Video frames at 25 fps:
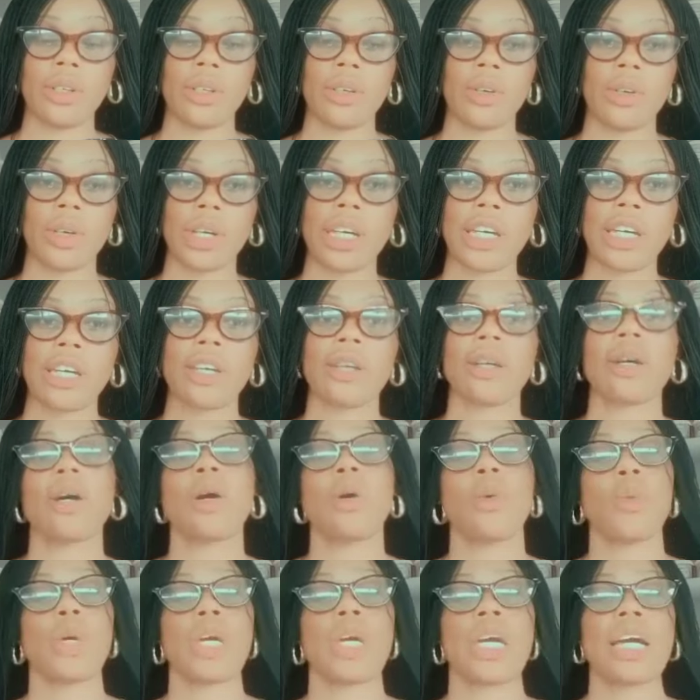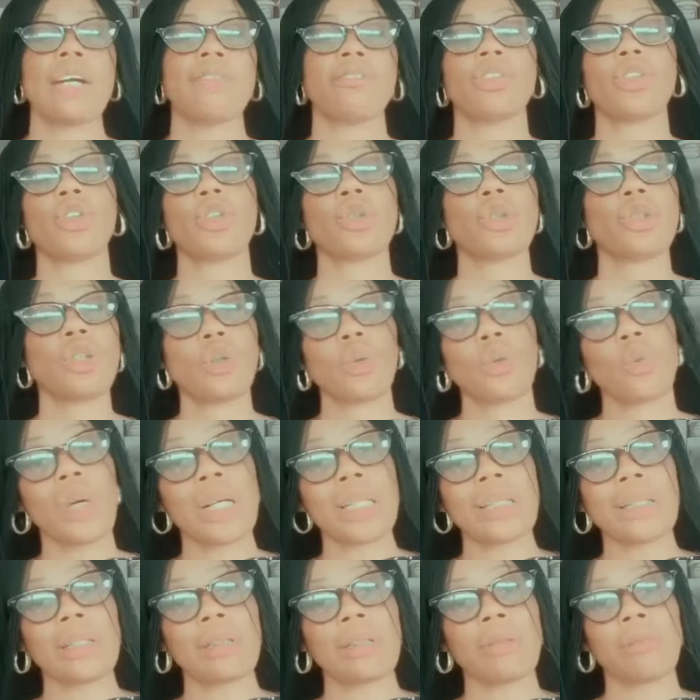Okay, we have strong
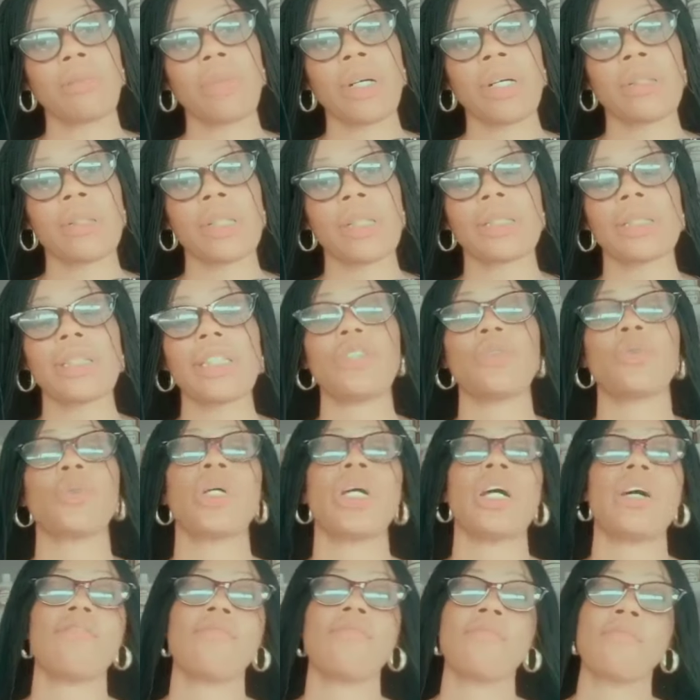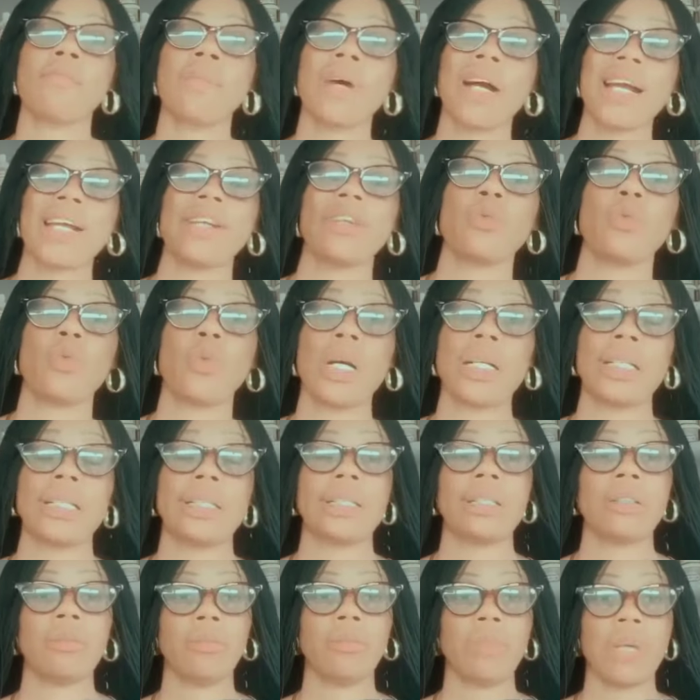whitening powders and we have mild
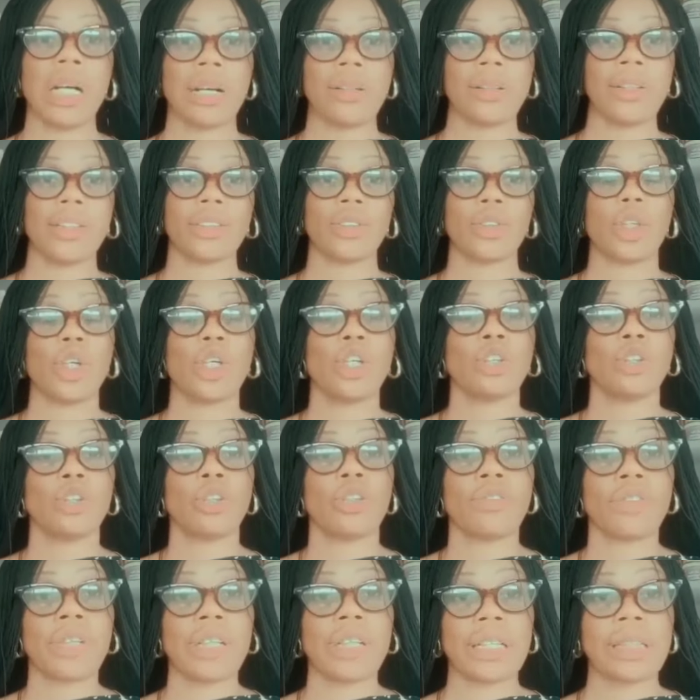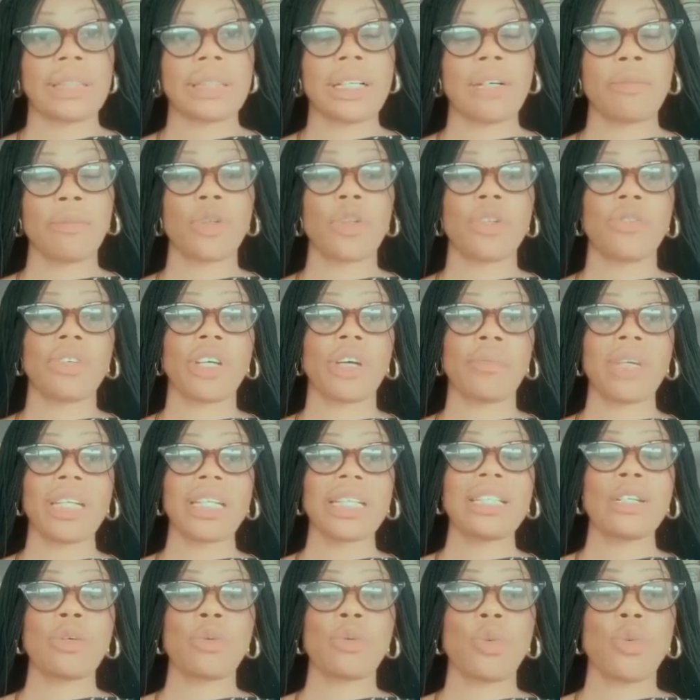whitening powders. So for example, if you are
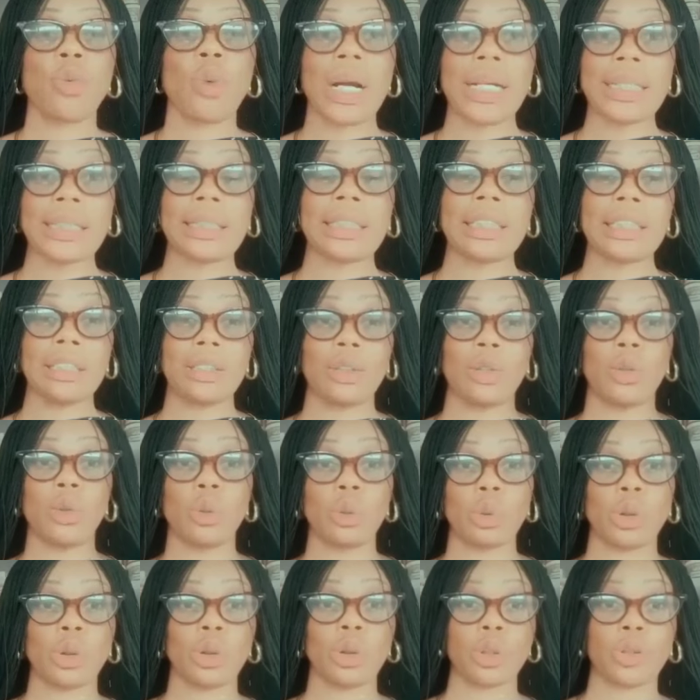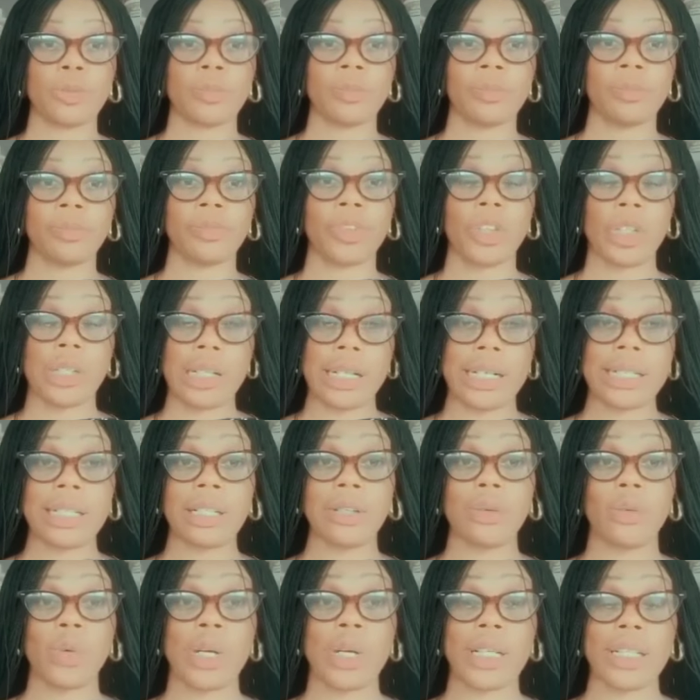making a whitening lotion,
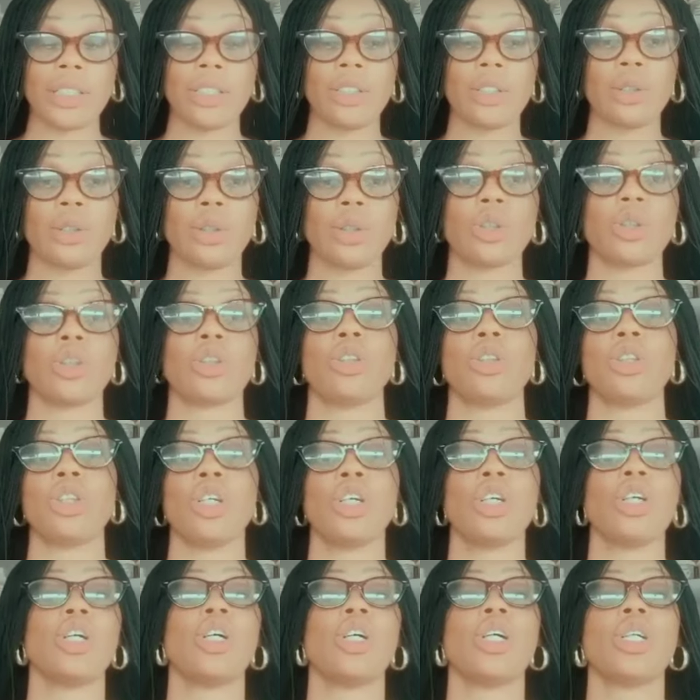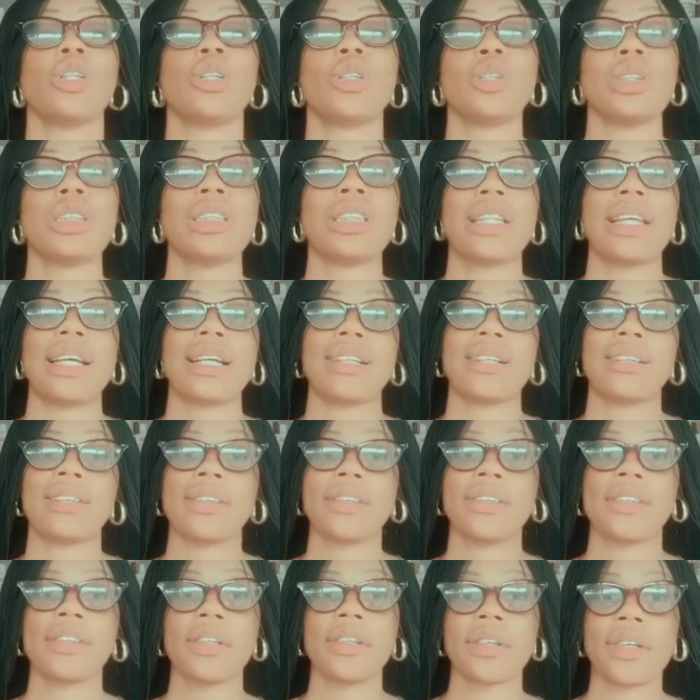organic whitening lotion, you need like
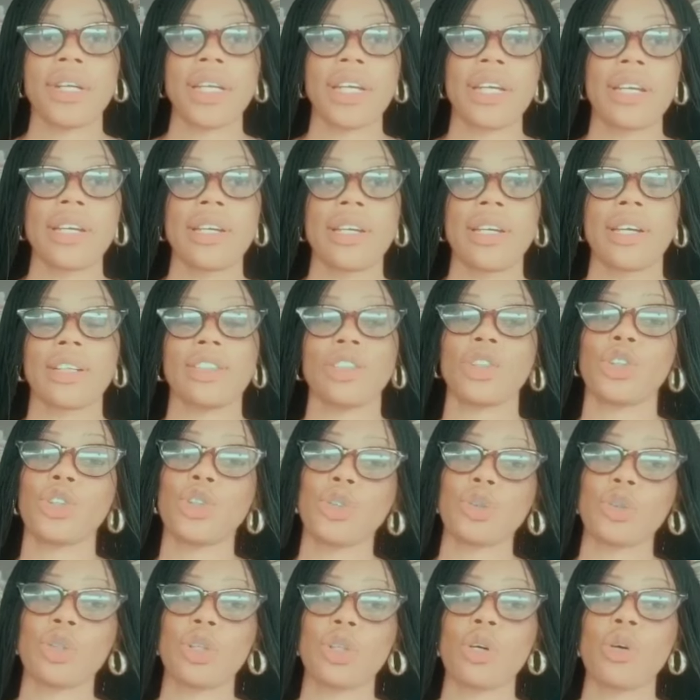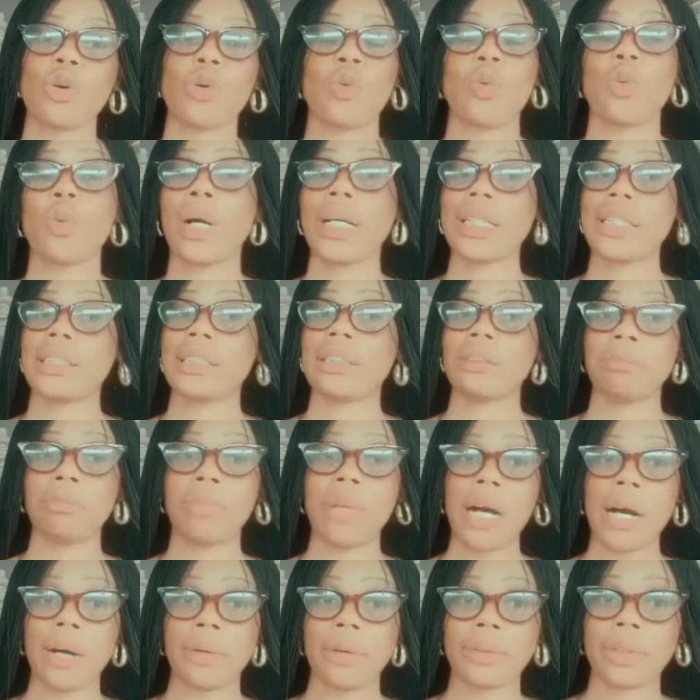3 strong whitening
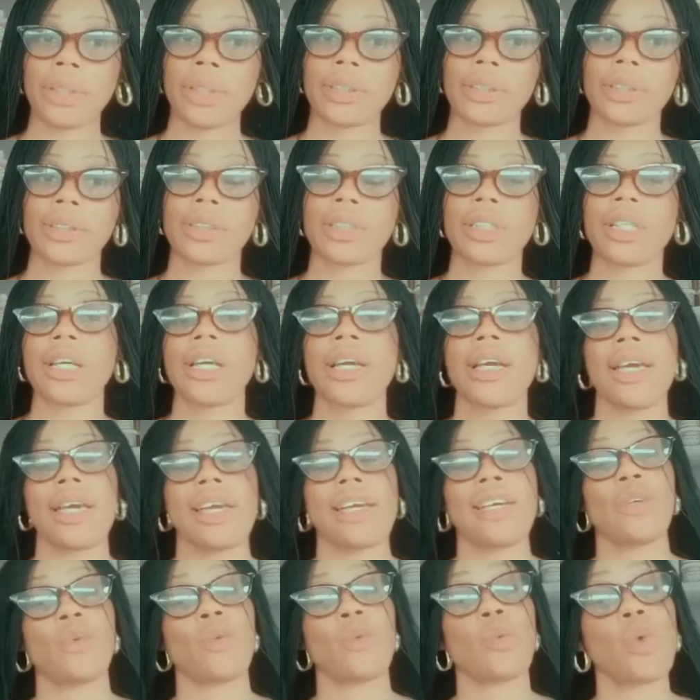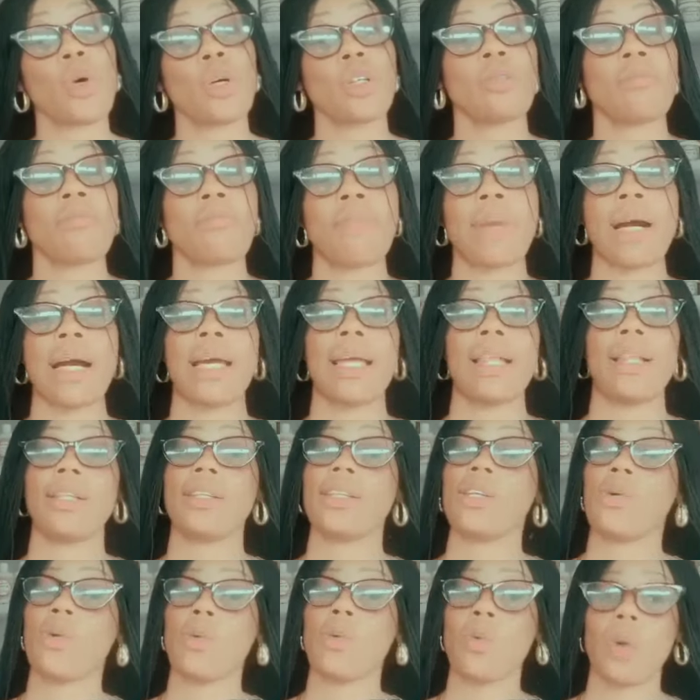powders and 1
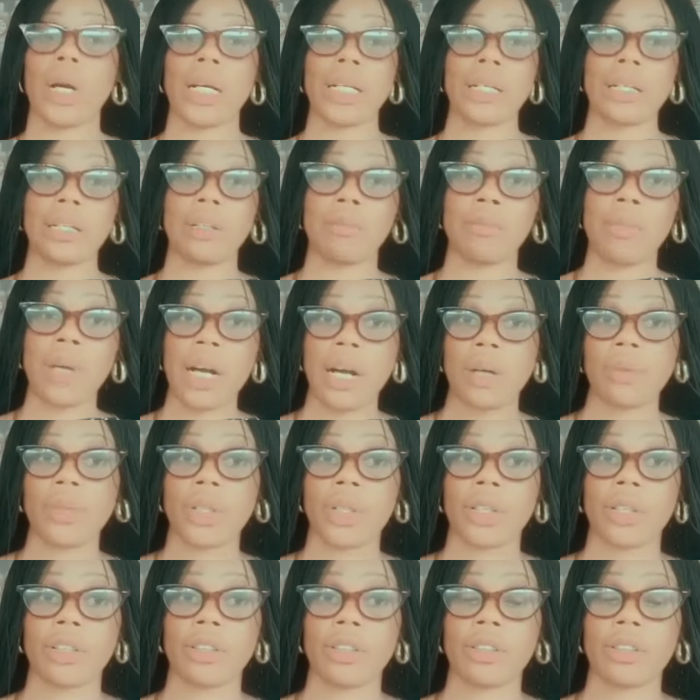mild whitening powder.